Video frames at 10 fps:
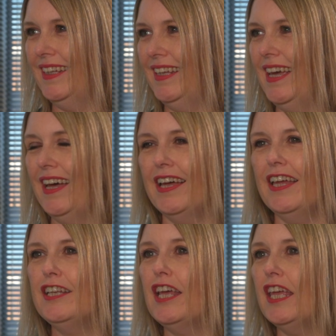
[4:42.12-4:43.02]
Yeah,
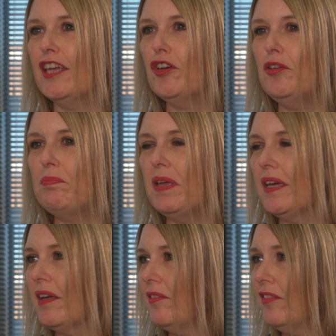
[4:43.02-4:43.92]
it could be a
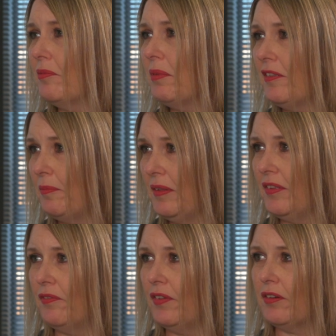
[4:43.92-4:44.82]
customer
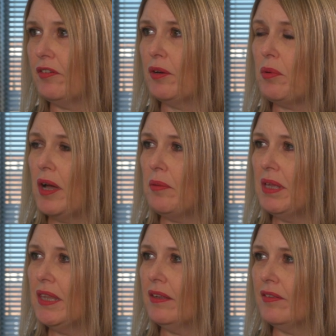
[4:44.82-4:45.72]
specific
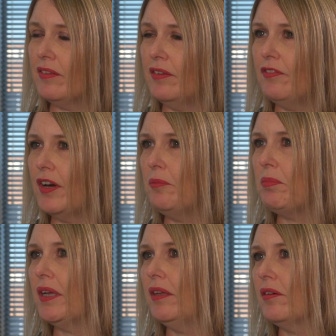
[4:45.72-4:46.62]
requirement that's defined
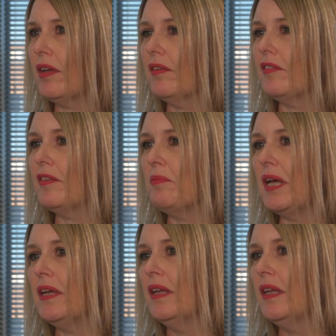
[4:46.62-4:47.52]
by your
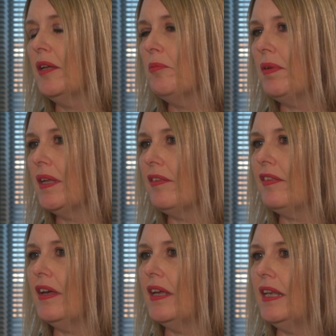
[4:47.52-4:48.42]
customer, but
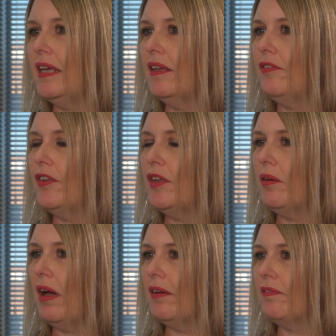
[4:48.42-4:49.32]
certainly if you
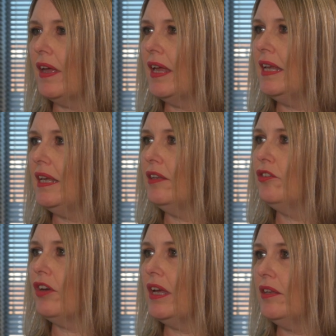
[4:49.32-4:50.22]
have any
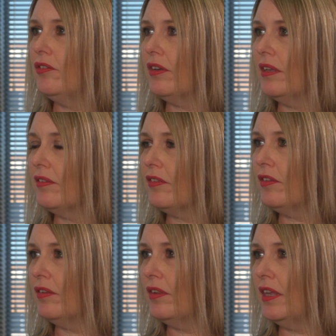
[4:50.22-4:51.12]
changes
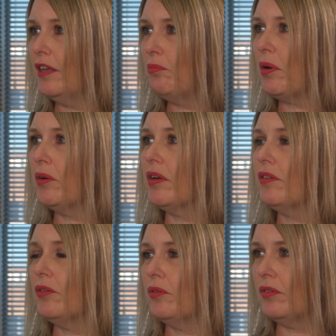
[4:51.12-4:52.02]
to the
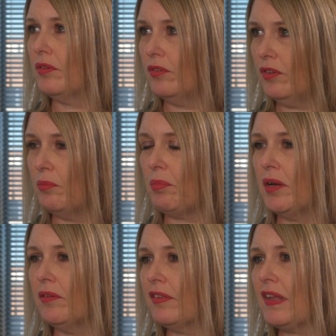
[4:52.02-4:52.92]
product or to the
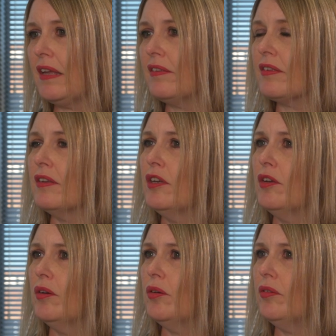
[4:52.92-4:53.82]
process,
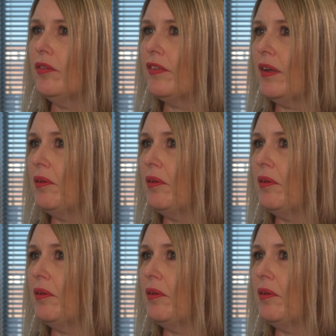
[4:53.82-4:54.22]
also